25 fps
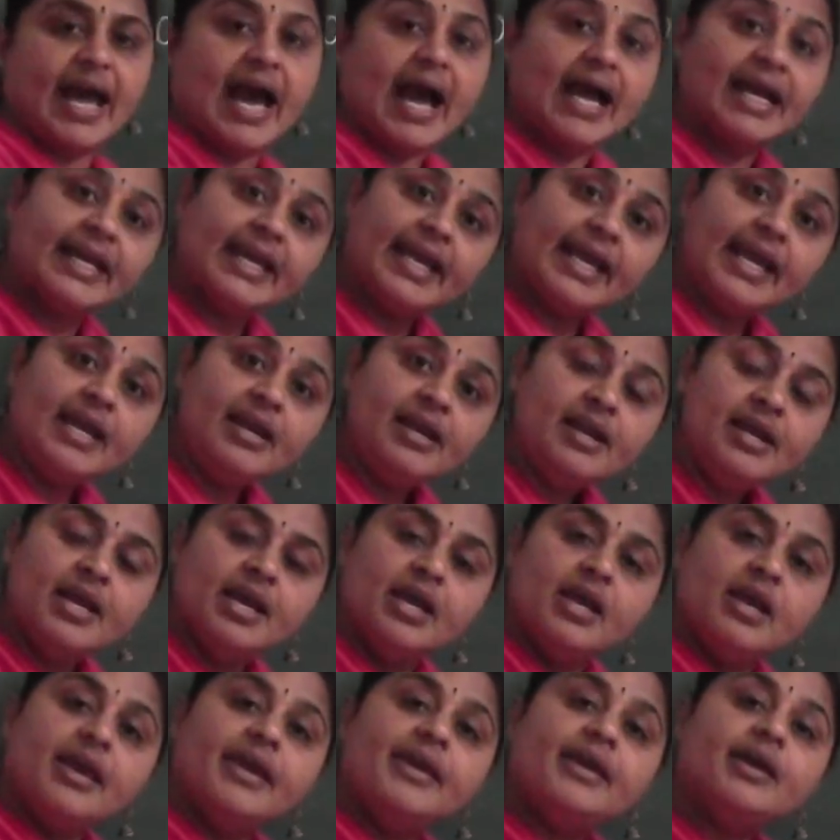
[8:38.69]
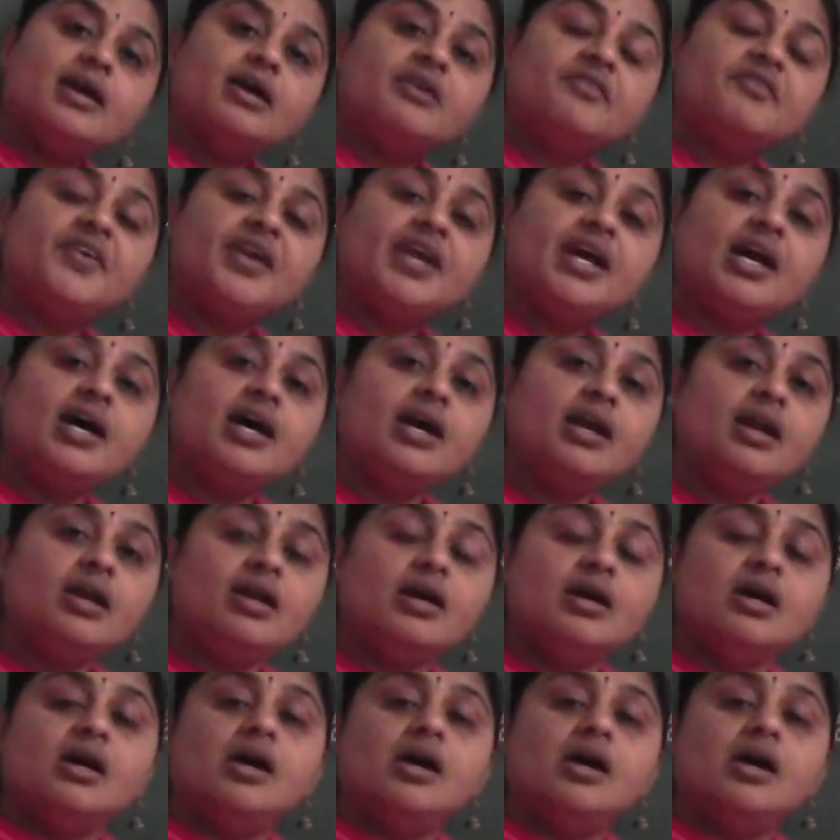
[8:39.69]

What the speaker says: Again here we are.